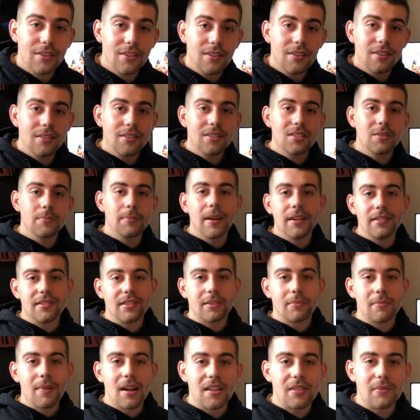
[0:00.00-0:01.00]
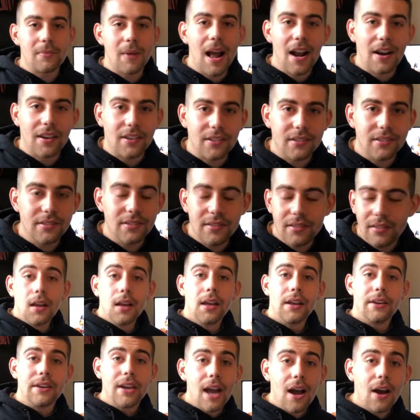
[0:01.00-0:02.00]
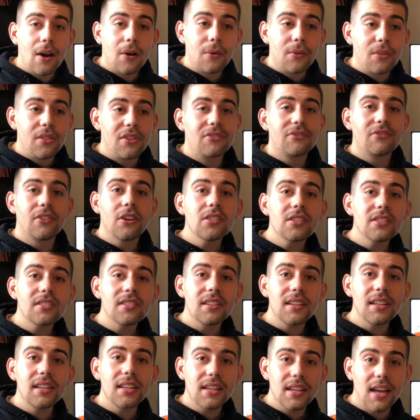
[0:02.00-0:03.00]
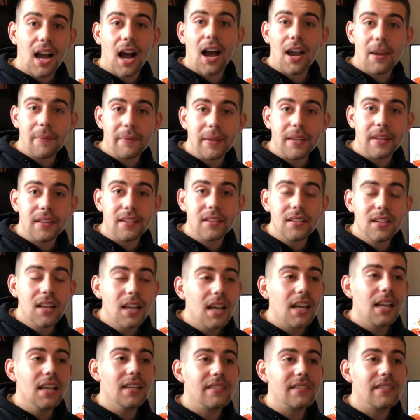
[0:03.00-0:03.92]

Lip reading: It's basic mathematics. Now, the first league I'm in is